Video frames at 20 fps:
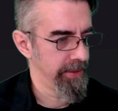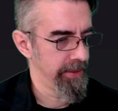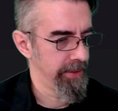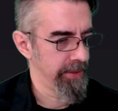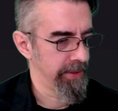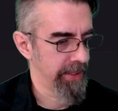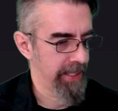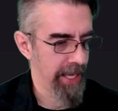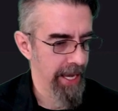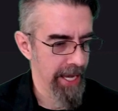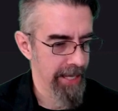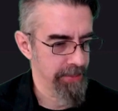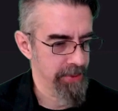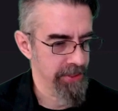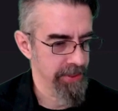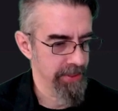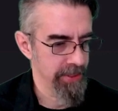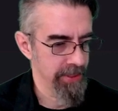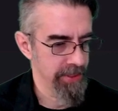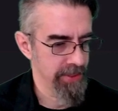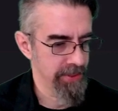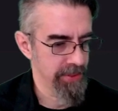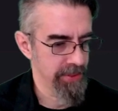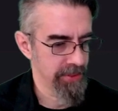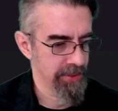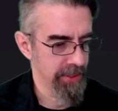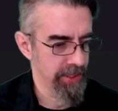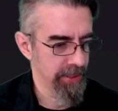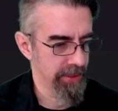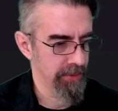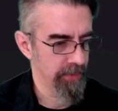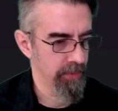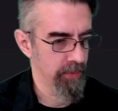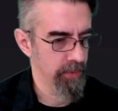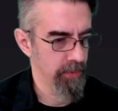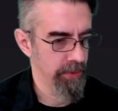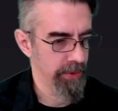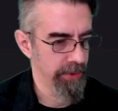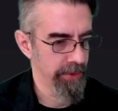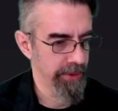CAPTCHA is just getting
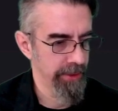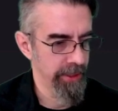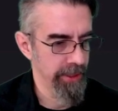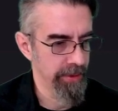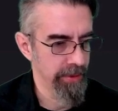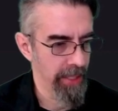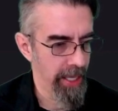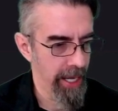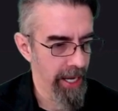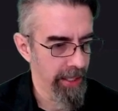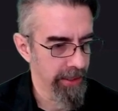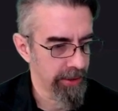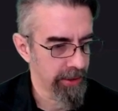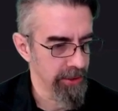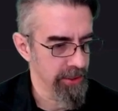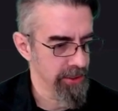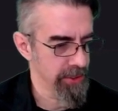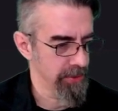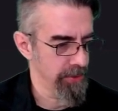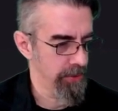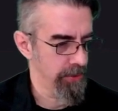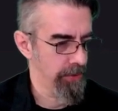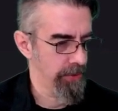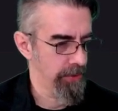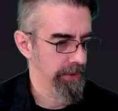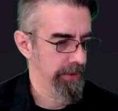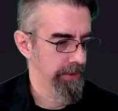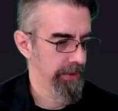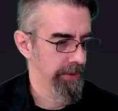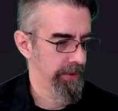really out of control.